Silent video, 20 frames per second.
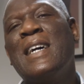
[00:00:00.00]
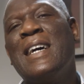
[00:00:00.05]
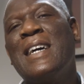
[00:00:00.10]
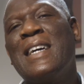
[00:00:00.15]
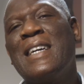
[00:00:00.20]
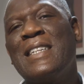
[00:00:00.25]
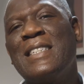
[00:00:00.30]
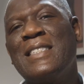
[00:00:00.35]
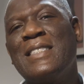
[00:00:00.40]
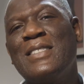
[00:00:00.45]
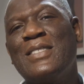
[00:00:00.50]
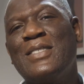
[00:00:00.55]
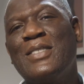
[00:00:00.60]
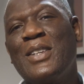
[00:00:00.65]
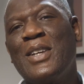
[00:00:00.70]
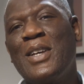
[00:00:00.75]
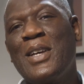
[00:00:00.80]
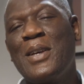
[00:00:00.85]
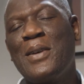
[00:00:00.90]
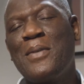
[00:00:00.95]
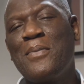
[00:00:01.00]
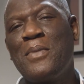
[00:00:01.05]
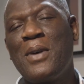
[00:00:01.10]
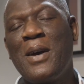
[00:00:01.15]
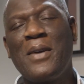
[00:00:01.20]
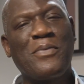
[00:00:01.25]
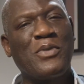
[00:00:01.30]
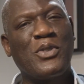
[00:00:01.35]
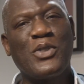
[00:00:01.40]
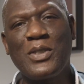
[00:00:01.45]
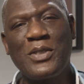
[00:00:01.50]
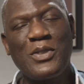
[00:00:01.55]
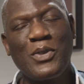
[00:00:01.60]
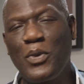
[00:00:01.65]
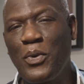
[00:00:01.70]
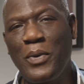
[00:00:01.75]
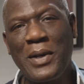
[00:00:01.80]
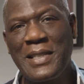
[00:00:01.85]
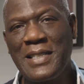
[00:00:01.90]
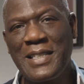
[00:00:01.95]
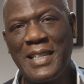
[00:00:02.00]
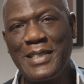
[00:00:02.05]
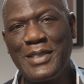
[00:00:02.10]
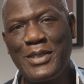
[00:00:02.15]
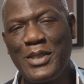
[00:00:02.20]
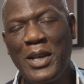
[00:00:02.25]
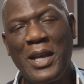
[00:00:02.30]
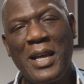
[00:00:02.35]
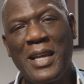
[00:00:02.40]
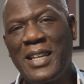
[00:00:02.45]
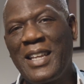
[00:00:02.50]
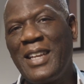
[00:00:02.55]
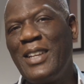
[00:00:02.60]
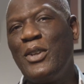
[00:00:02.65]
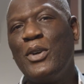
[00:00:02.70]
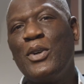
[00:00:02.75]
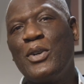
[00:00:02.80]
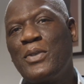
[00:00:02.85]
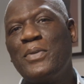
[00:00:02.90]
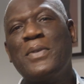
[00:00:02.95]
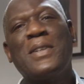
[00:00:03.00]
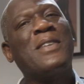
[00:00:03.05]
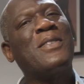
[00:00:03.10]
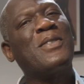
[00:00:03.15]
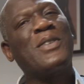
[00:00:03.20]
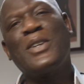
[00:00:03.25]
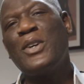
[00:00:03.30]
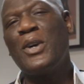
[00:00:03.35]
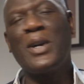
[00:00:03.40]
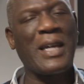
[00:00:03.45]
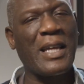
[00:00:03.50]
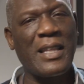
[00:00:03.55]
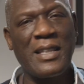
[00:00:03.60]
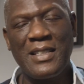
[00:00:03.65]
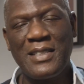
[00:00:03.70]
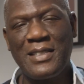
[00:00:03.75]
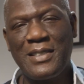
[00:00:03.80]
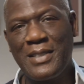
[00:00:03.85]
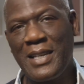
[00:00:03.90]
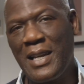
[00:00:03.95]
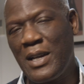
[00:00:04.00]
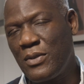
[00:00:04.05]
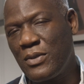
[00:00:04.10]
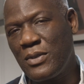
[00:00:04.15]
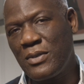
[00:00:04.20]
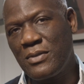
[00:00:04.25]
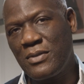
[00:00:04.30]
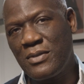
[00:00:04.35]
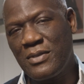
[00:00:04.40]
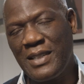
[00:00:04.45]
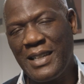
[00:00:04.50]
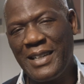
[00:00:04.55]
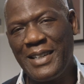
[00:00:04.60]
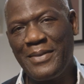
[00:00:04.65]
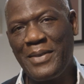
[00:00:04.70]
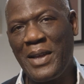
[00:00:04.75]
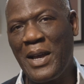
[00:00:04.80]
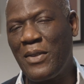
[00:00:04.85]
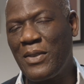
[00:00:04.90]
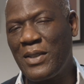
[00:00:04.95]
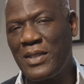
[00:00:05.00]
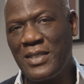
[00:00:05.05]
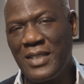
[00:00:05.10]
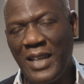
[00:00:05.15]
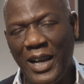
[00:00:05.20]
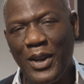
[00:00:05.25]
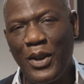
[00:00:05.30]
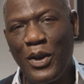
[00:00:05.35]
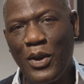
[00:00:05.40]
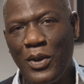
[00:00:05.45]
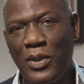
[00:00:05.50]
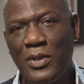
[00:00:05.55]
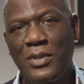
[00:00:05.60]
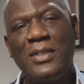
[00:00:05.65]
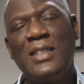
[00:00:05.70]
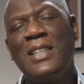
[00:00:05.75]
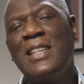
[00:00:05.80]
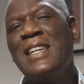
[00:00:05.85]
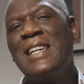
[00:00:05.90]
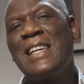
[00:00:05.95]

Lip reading: And I've just always said to her, now look, we've got to get these towels out the salon.